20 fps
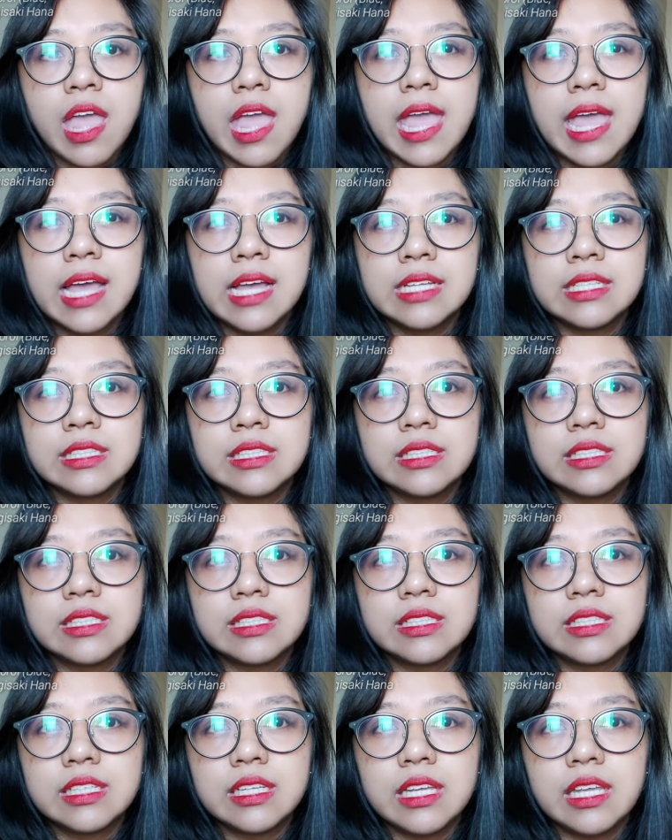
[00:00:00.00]
And
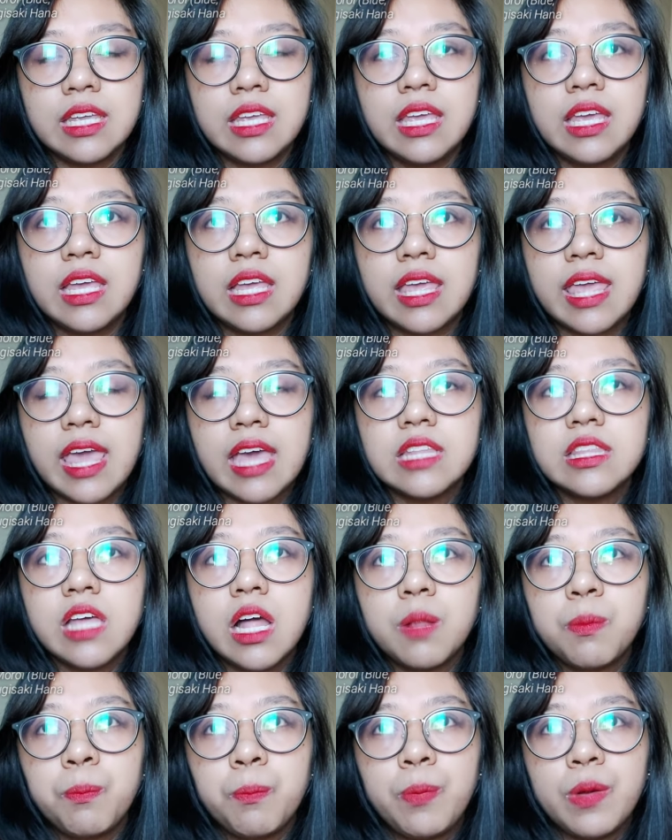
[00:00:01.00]
he can't
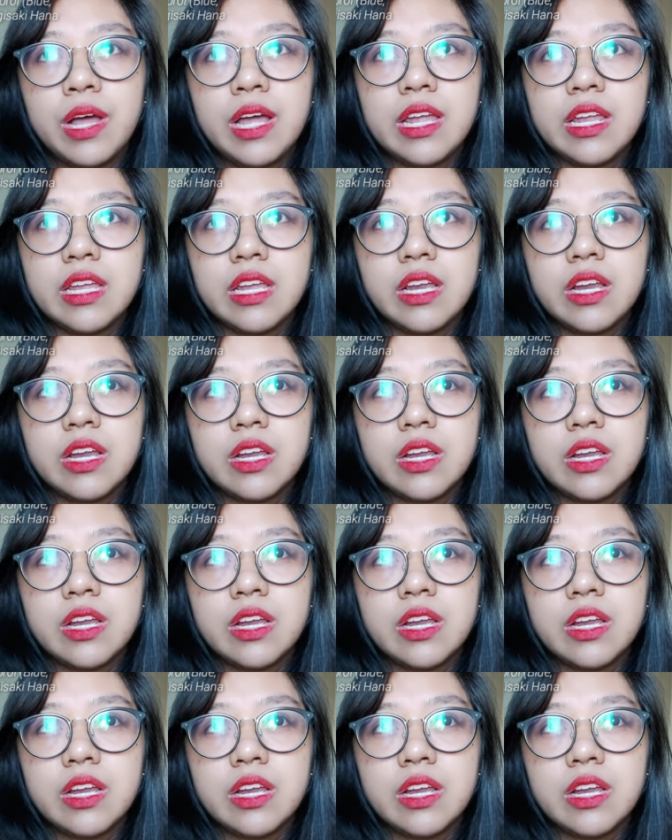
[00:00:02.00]
help but